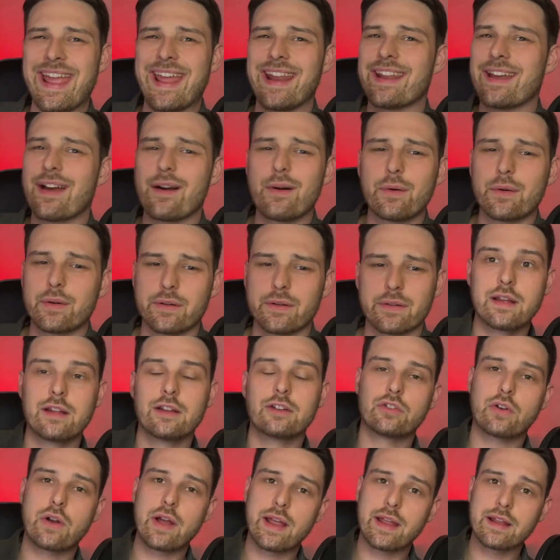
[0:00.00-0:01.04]
hours,
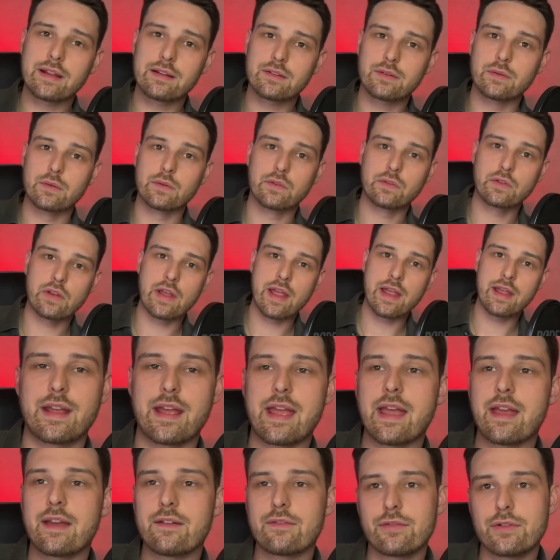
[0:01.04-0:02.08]
trying to say
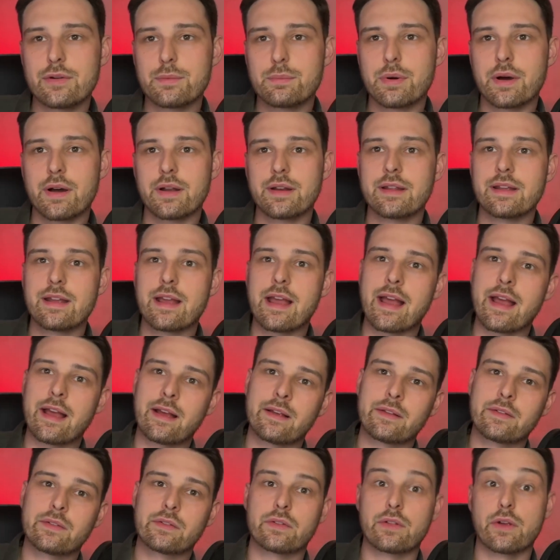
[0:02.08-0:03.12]
everybody
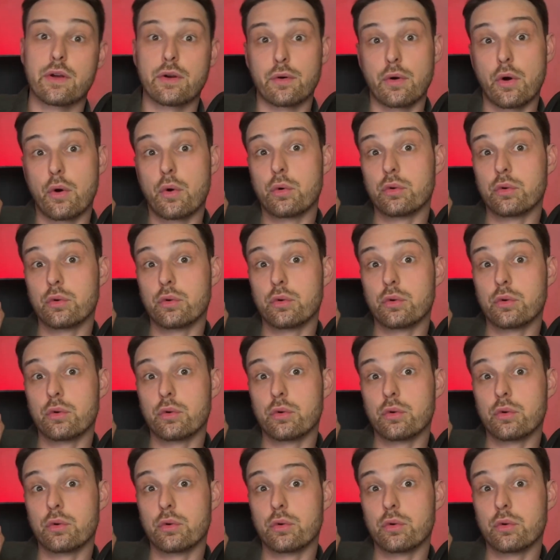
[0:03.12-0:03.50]
has their own